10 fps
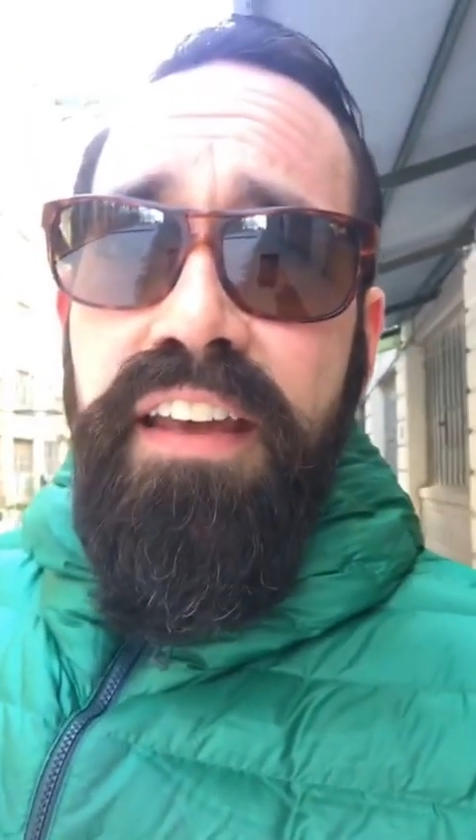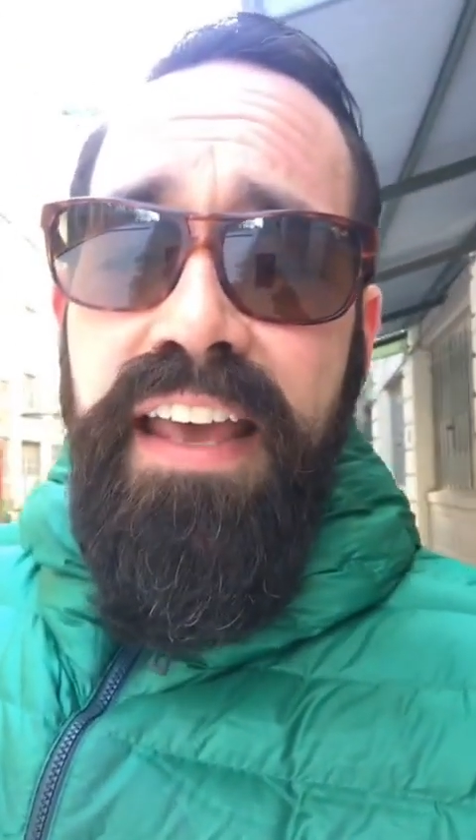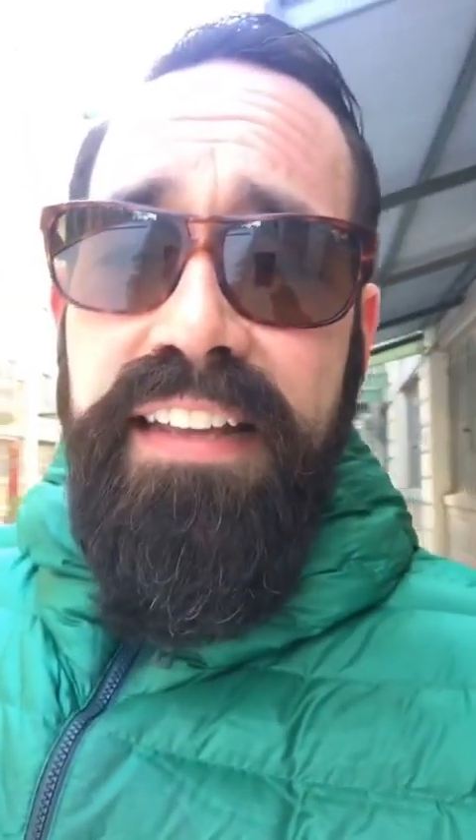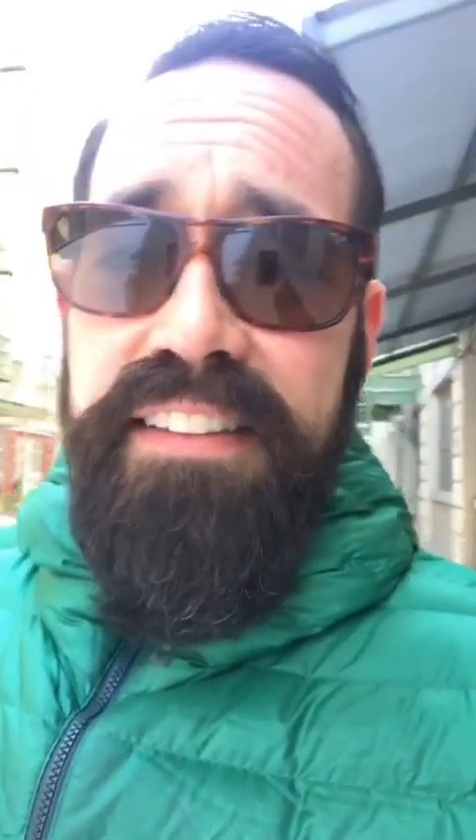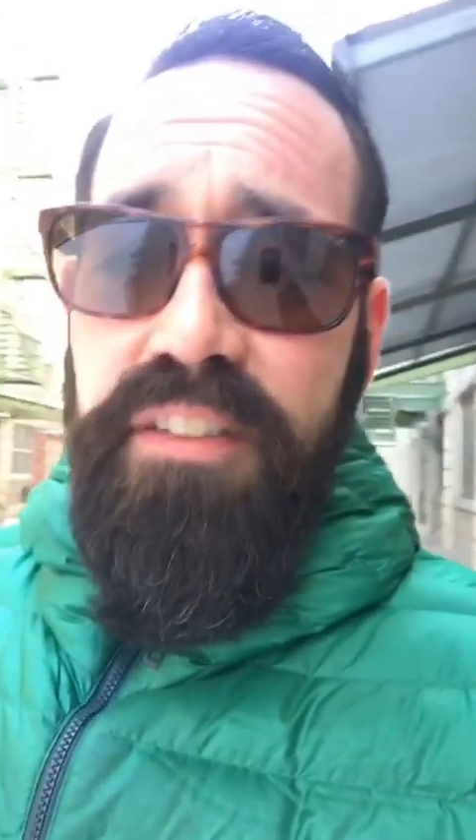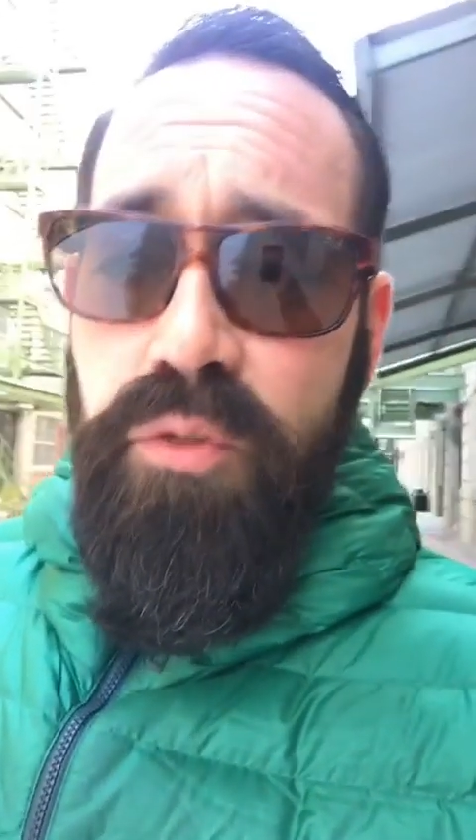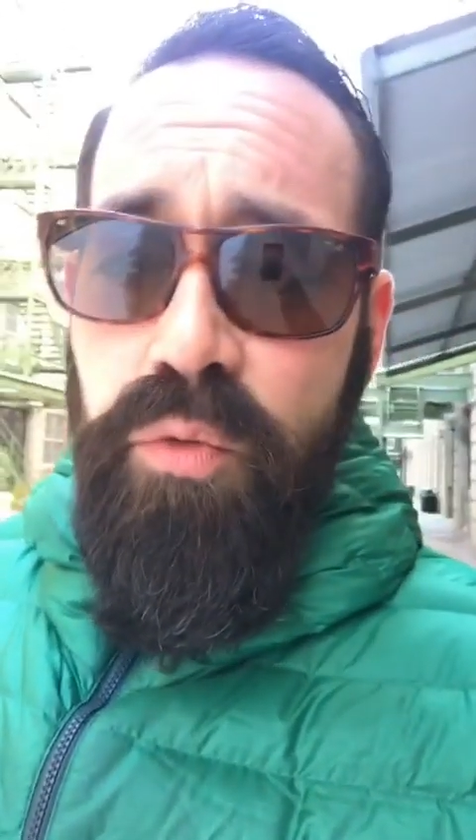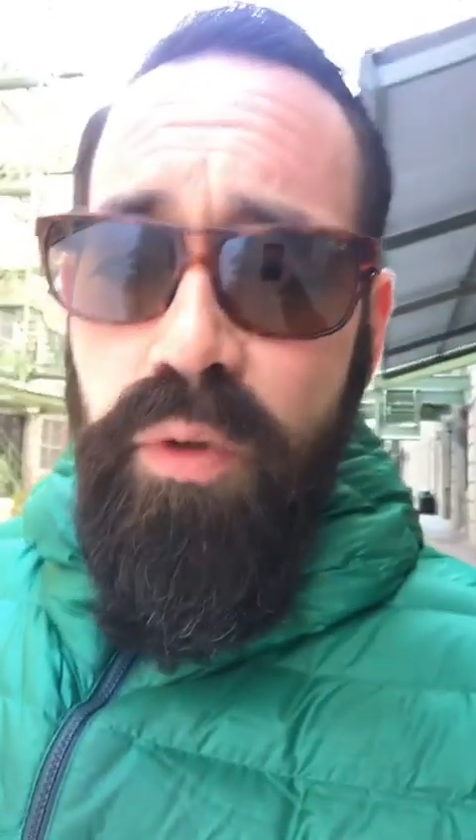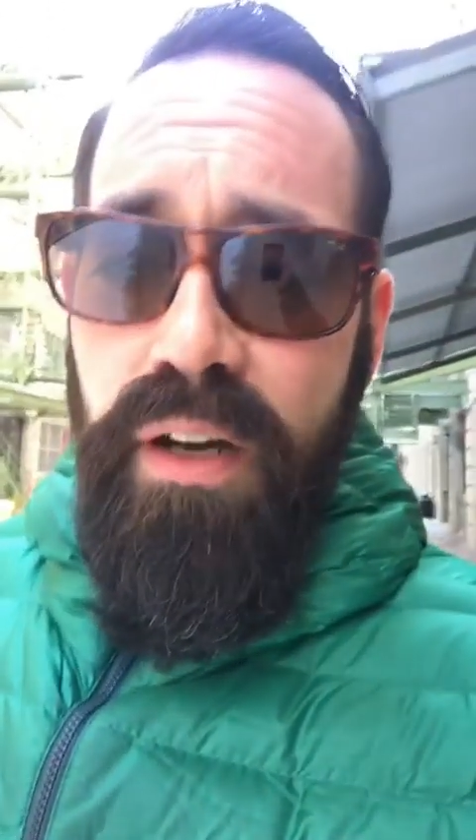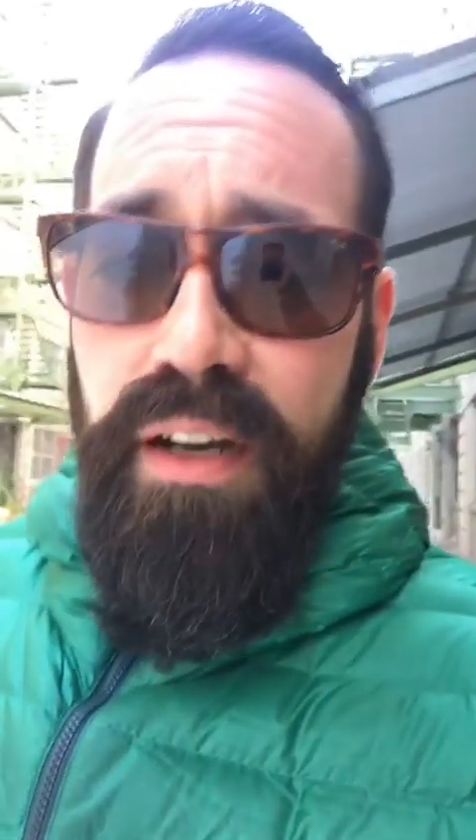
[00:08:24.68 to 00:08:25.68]
and
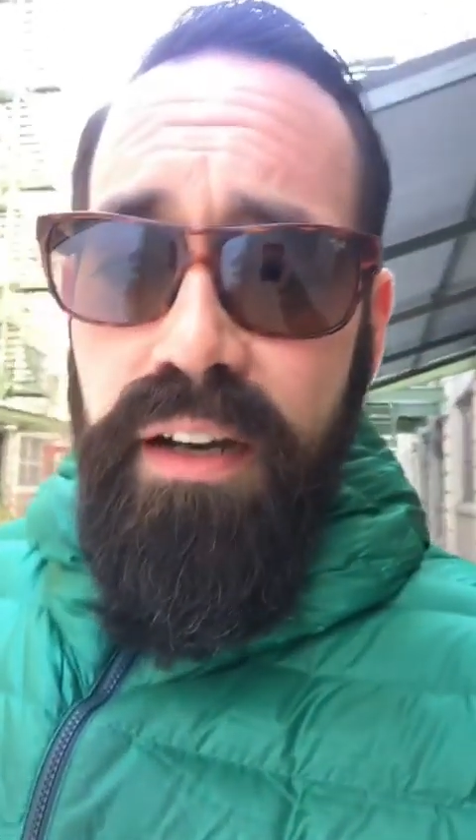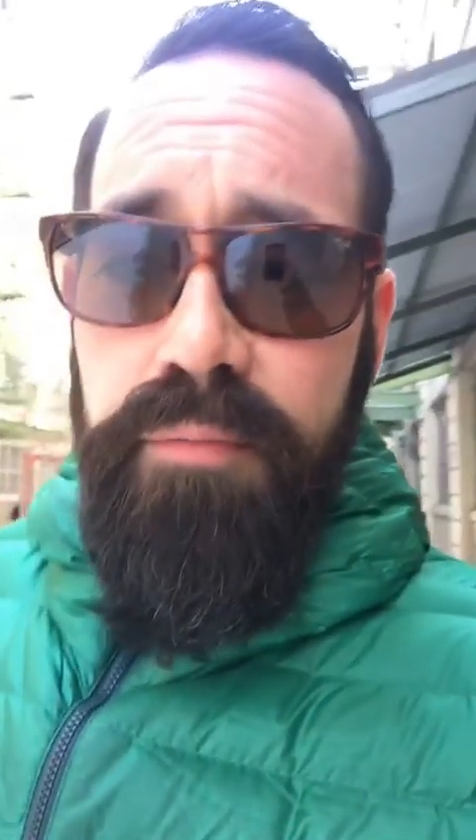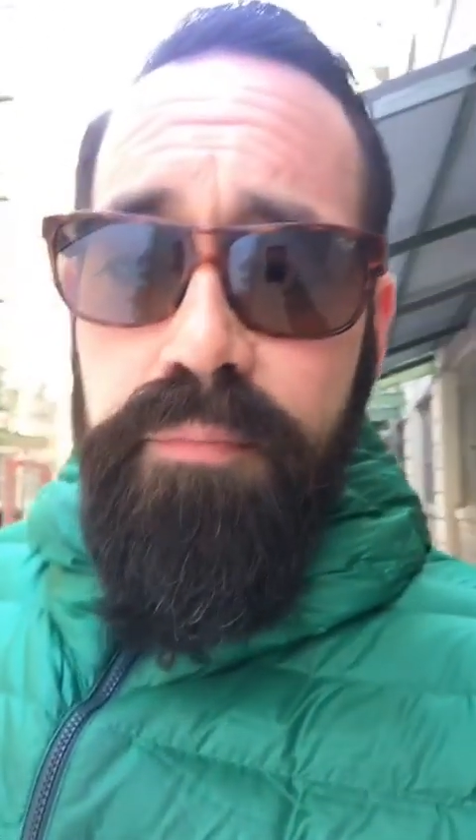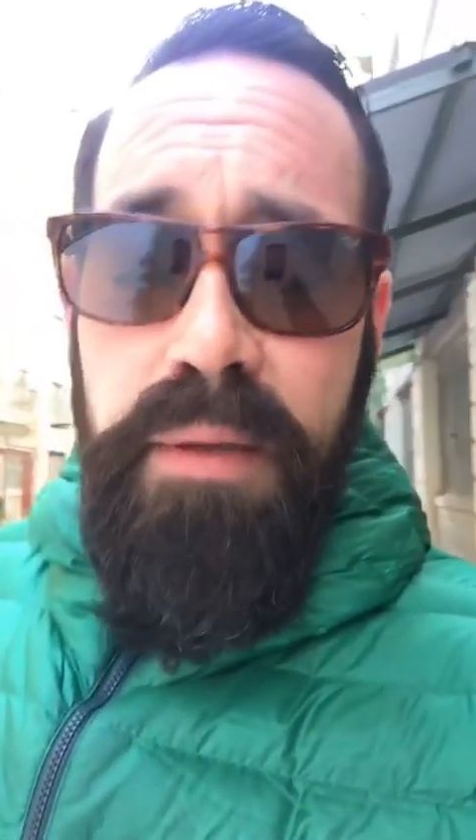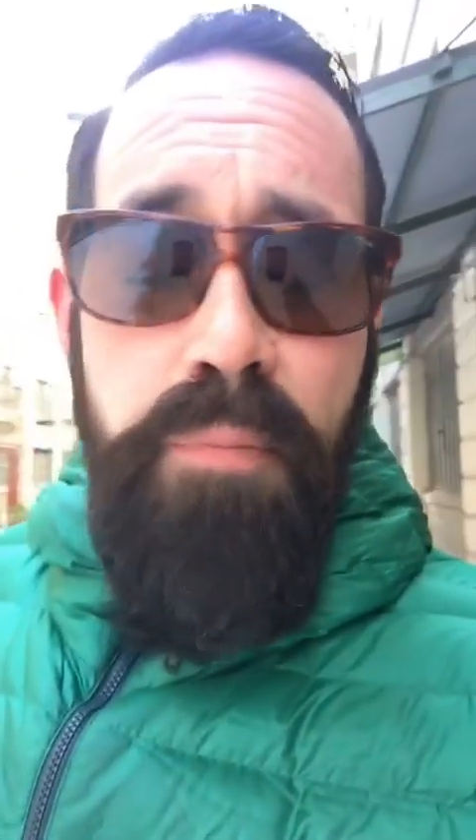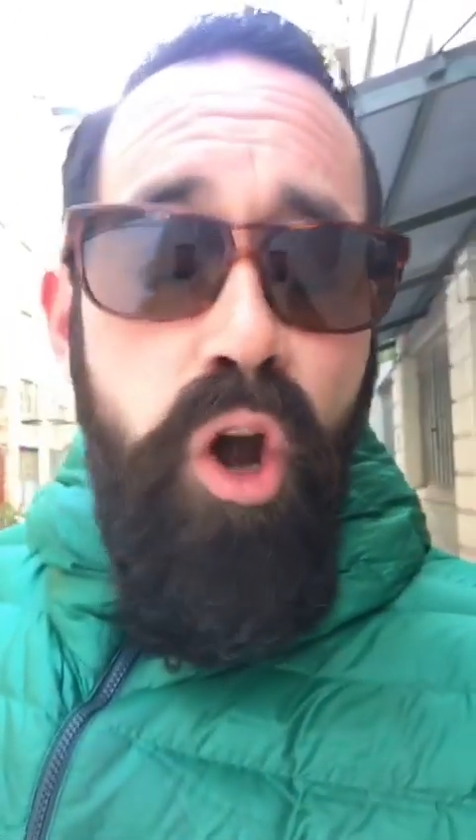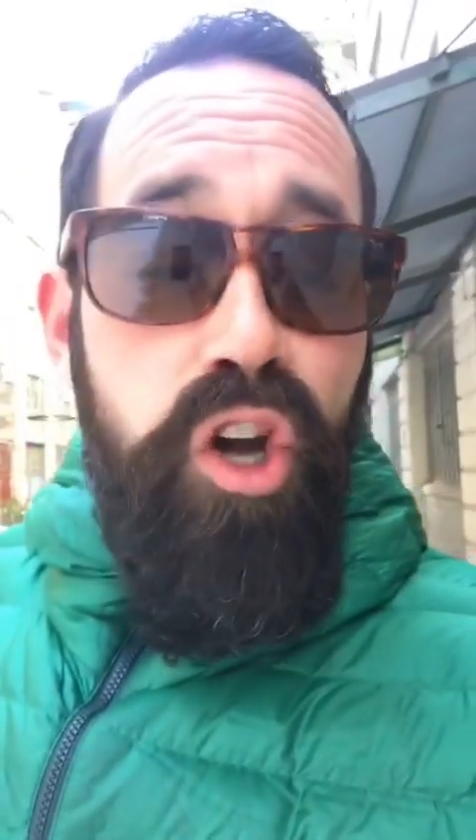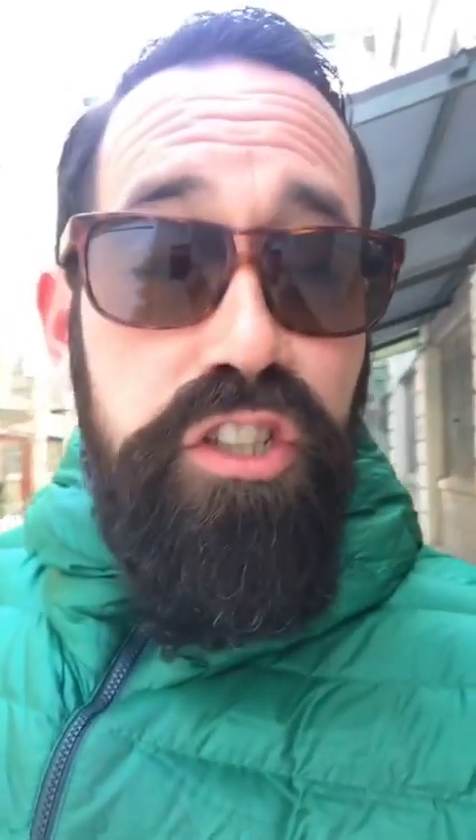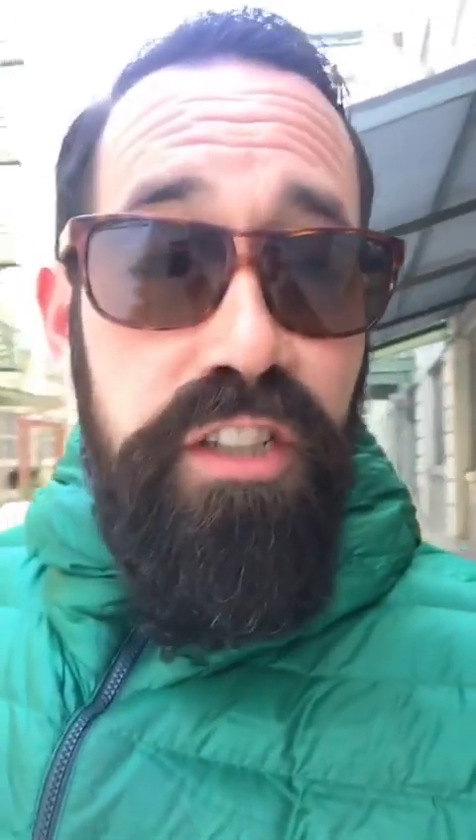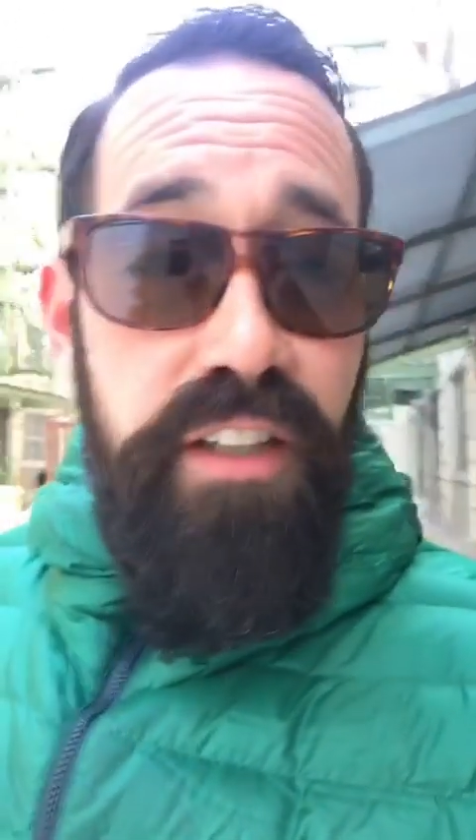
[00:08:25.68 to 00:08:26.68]
to me
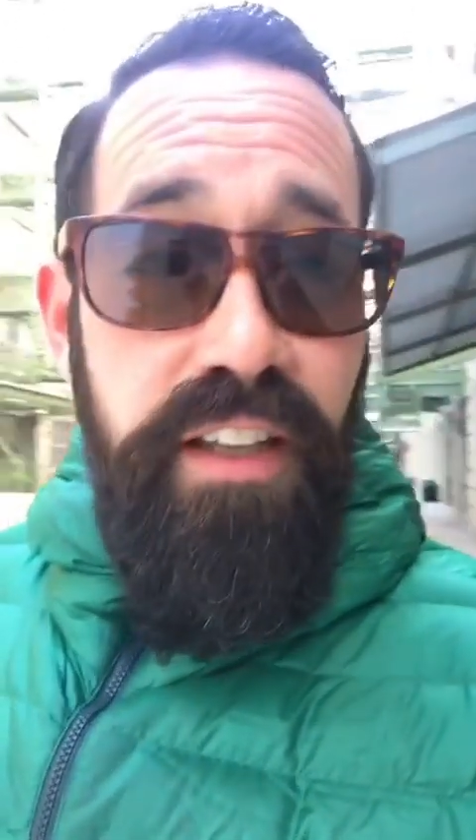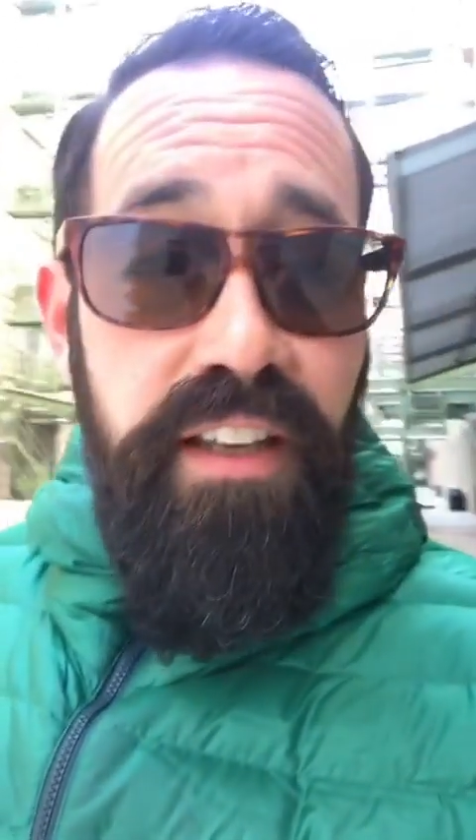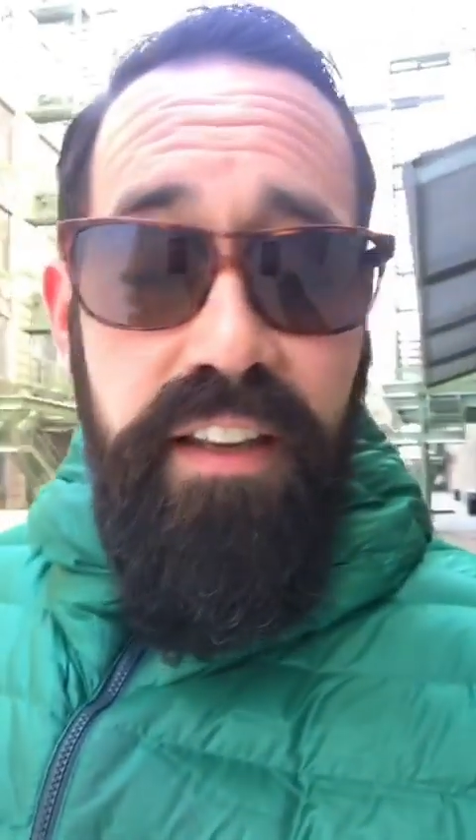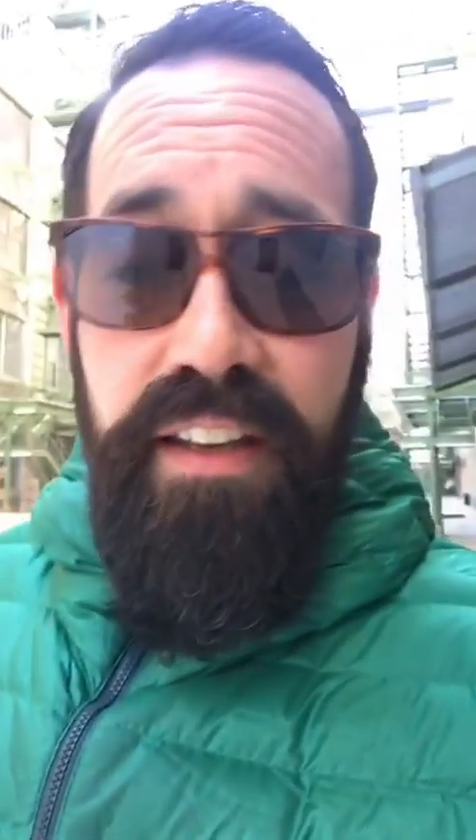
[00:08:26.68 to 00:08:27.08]
personally,